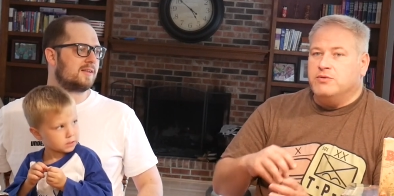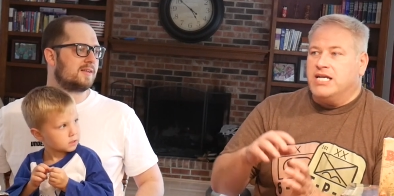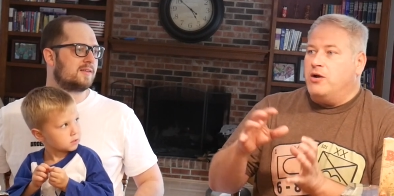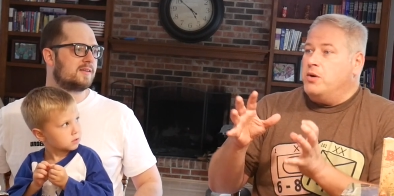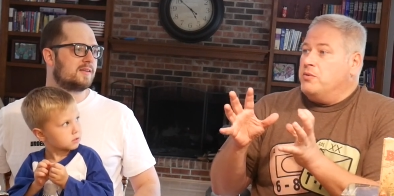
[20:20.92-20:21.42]
Speaker 1: It was
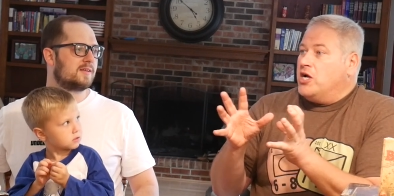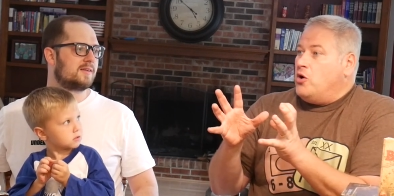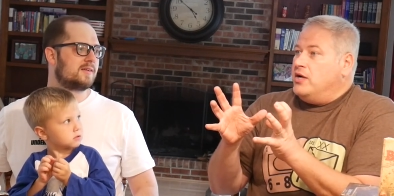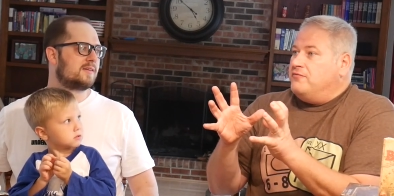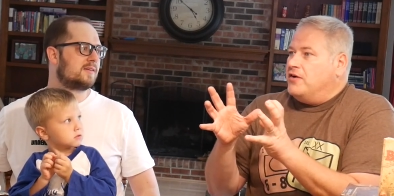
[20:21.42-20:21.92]
like we were
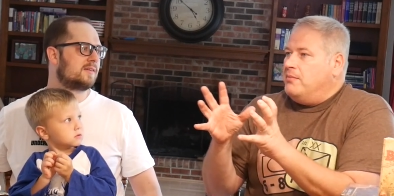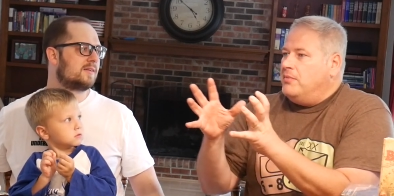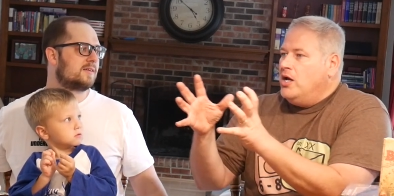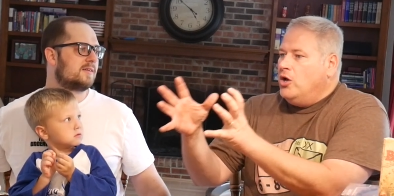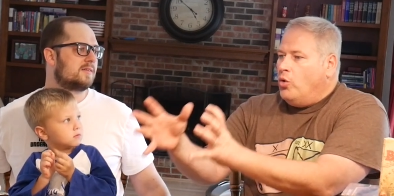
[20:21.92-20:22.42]
going from
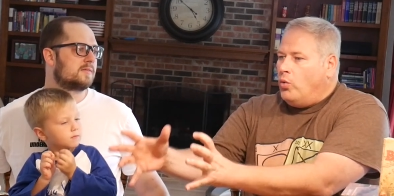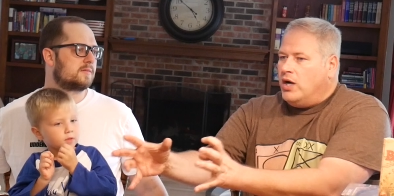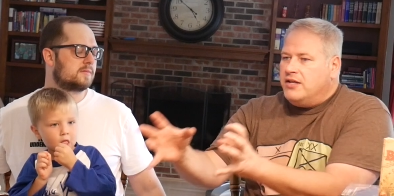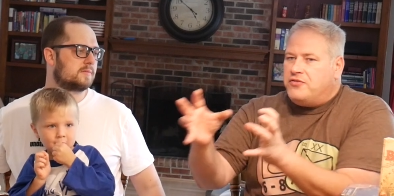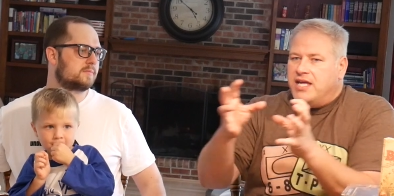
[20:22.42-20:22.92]

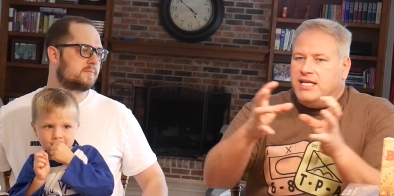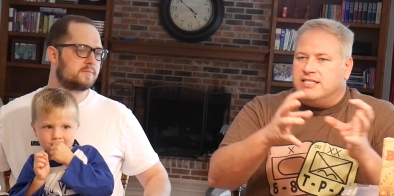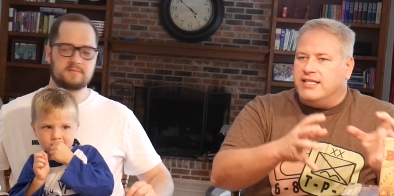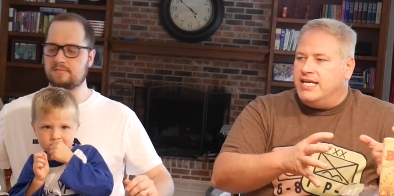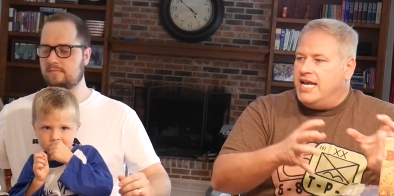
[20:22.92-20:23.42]
one thing
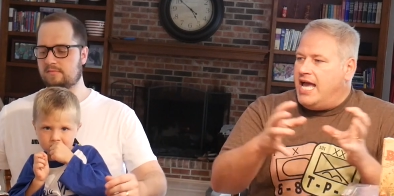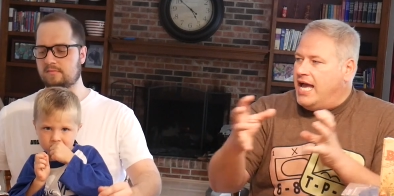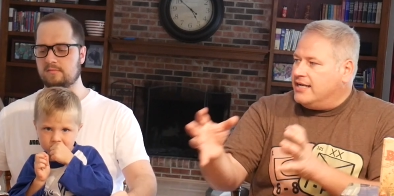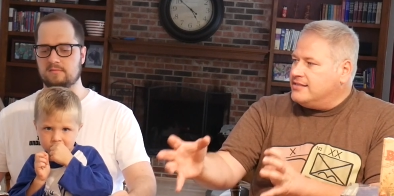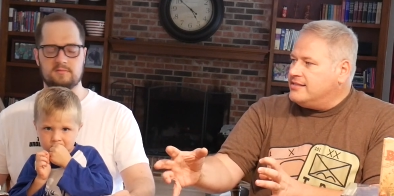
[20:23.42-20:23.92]
to the
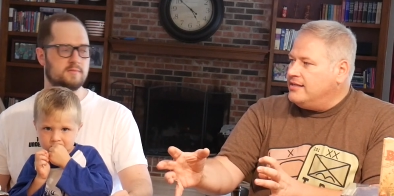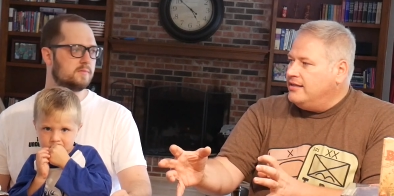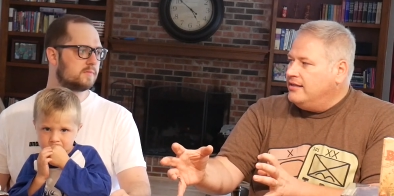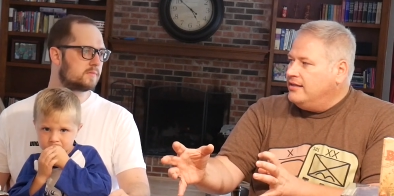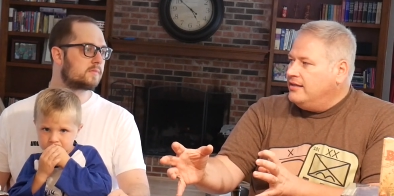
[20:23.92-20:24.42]
next,
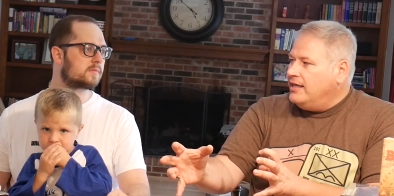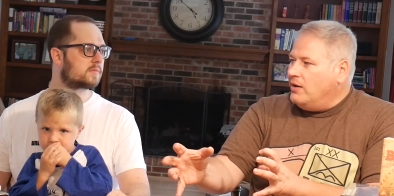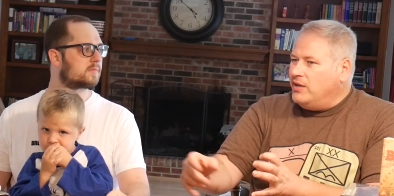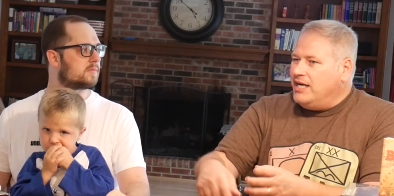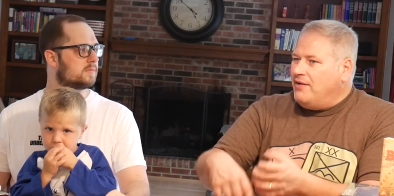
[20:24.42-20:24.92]

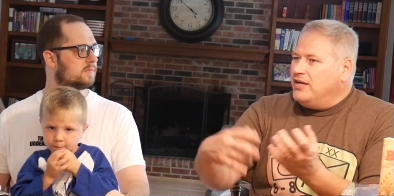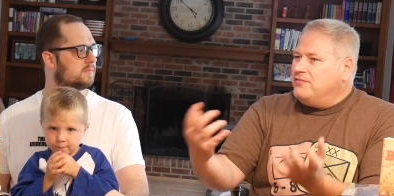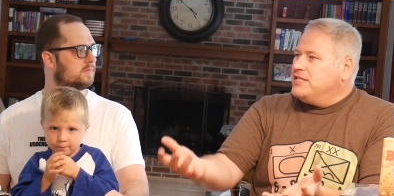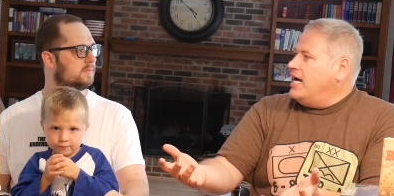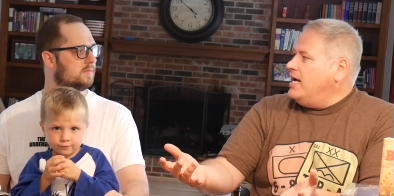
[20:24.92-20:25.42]
and we didn't have
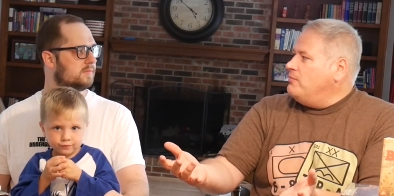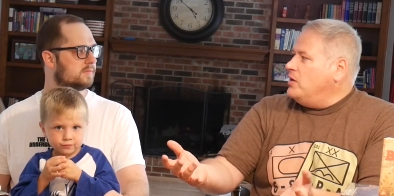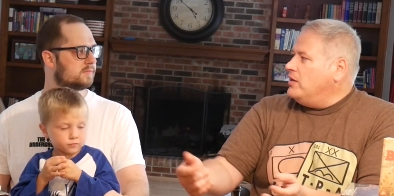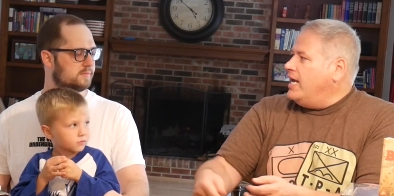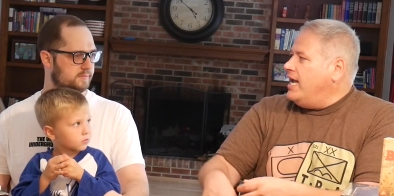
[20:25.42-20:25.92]
enough time. We
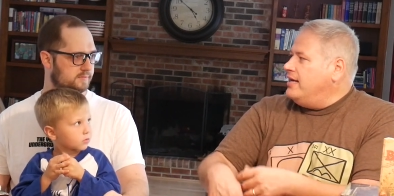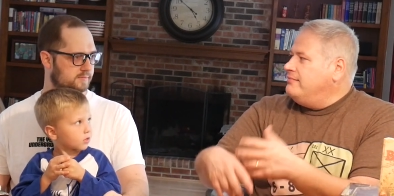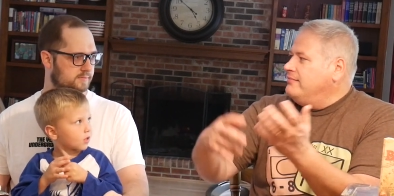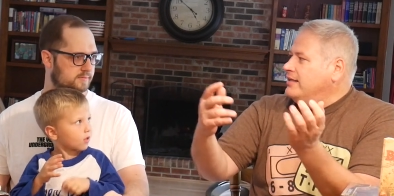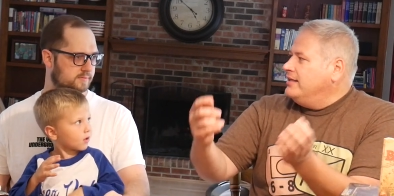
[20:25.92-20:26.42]
only
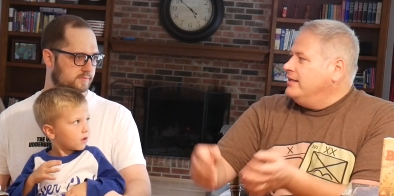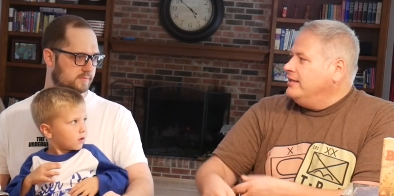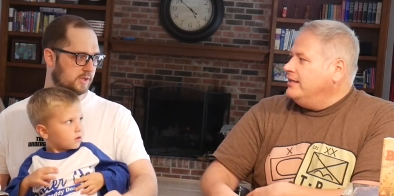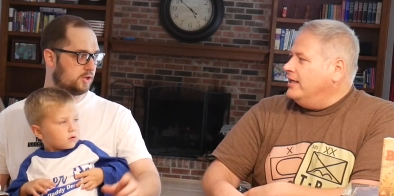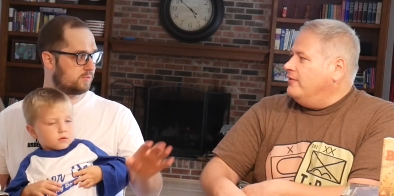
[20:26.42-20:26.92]
had.
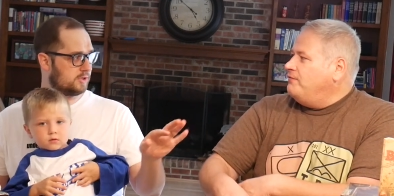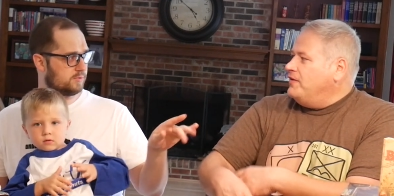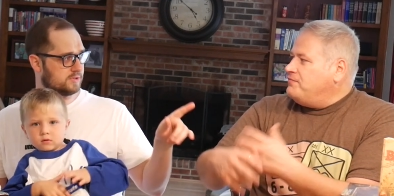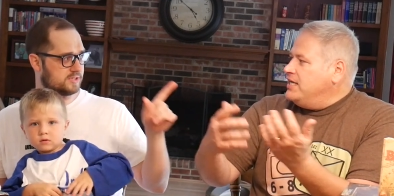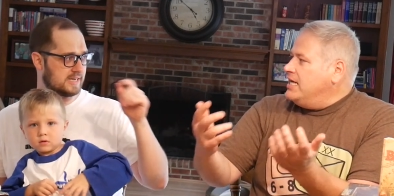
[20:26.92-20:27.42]
Speaker 2: You, know, you
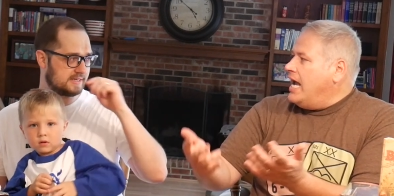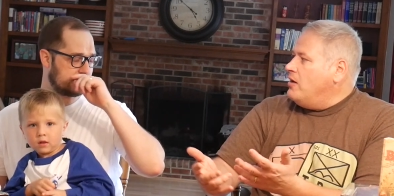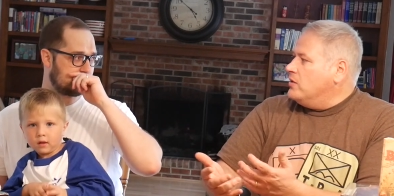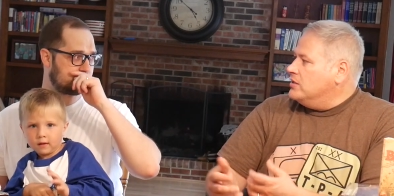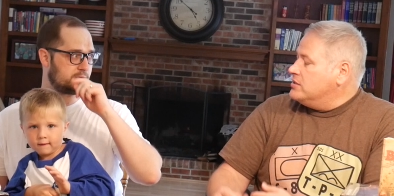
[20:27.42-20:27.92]
were sat hours.
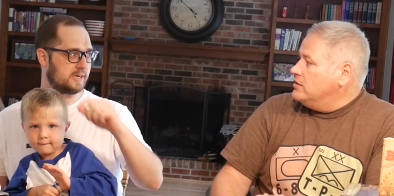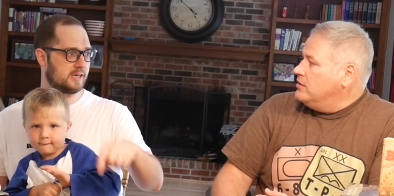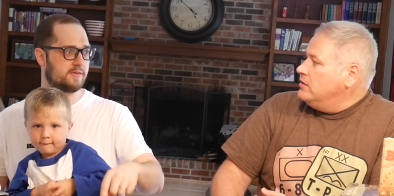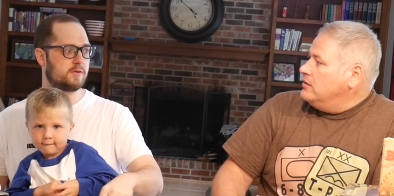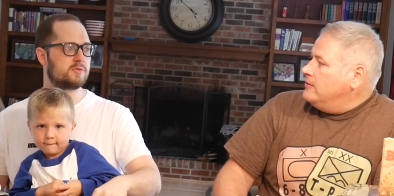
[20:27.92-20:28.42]
down doing an
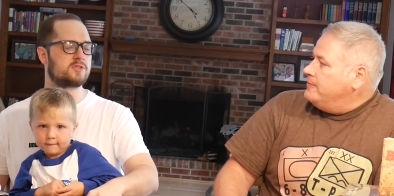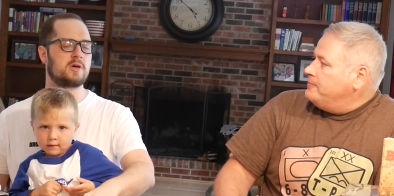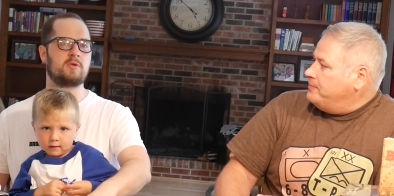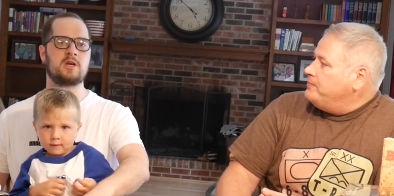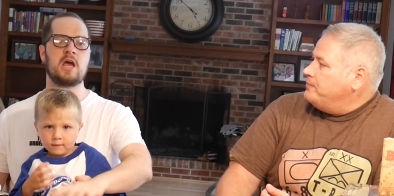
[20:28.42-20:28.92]
interview with
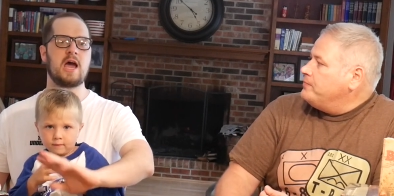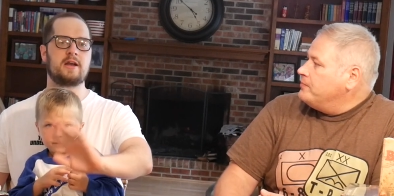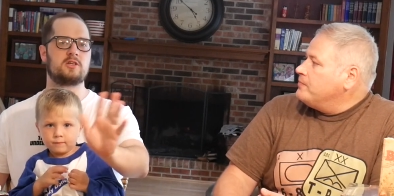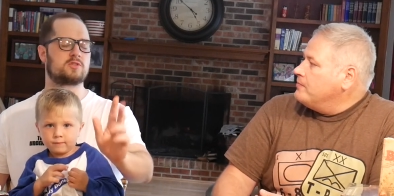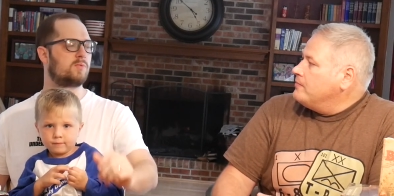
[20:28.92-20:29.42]
someone, and
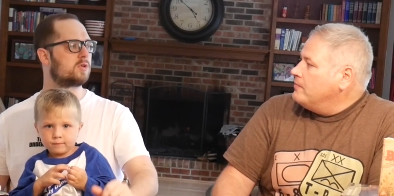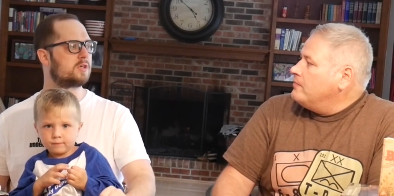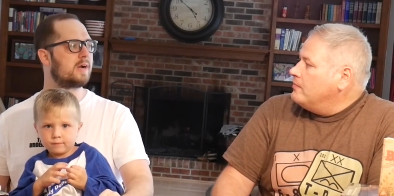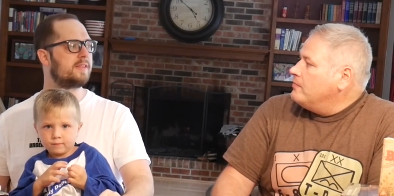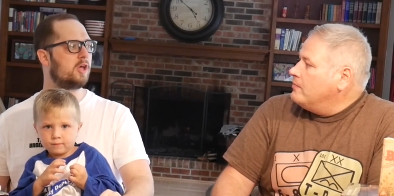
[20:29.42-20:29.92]
I just walked
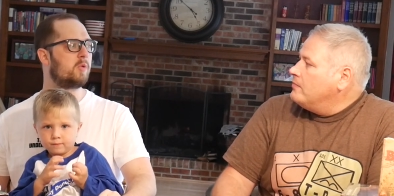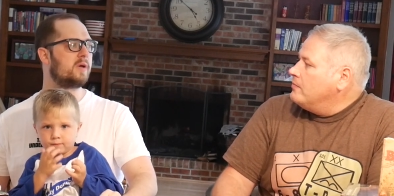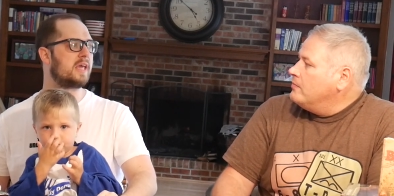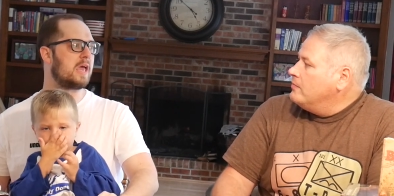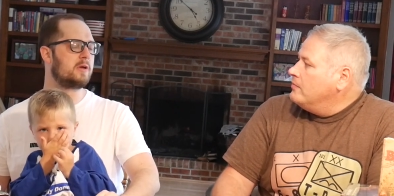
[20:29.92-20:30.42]
around the
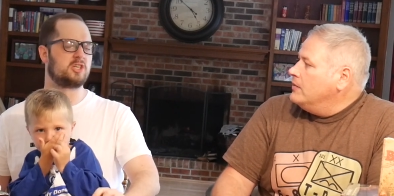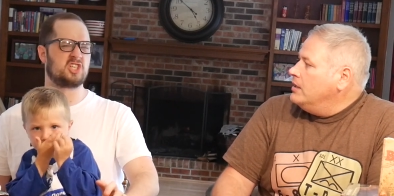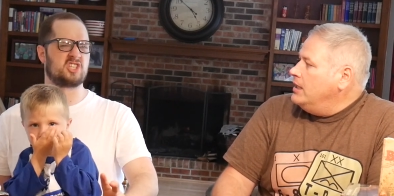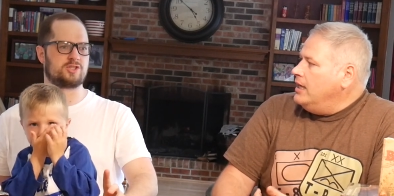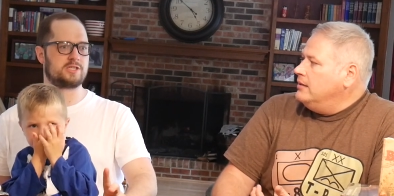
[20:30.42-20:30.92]
open gaming
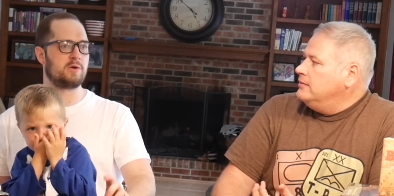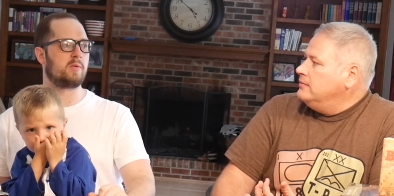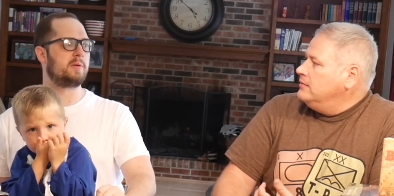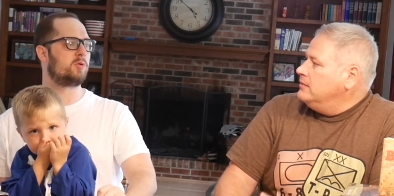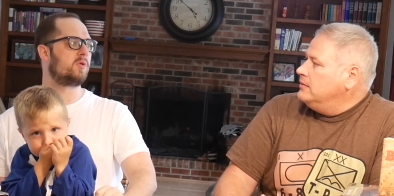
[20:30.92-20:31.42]
just to yeah. see
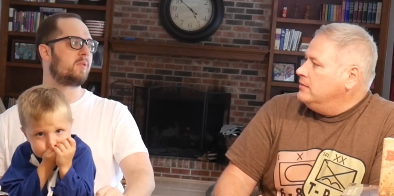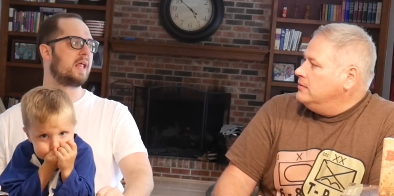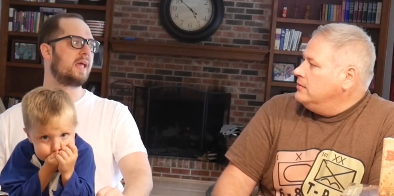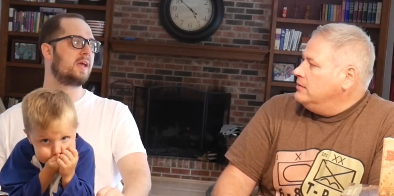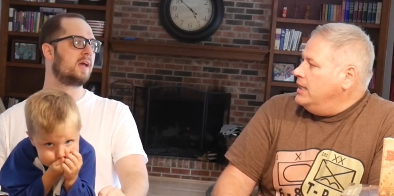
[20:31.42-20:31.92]
what people were
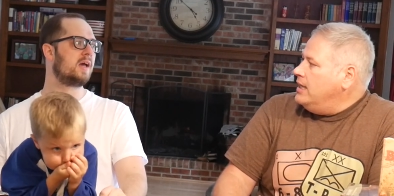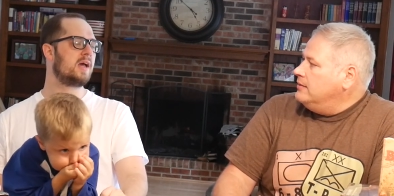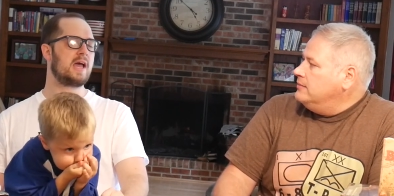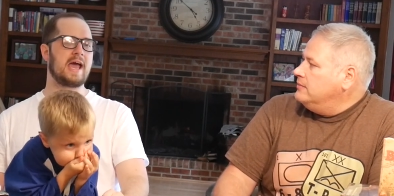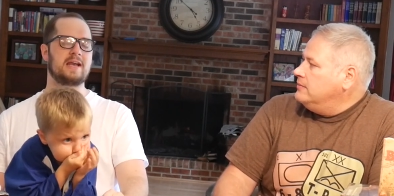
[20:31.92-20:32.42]
playing. Yeah,
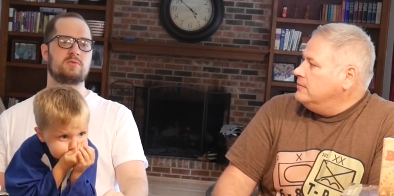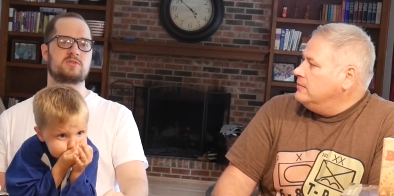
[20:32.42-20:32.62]
and it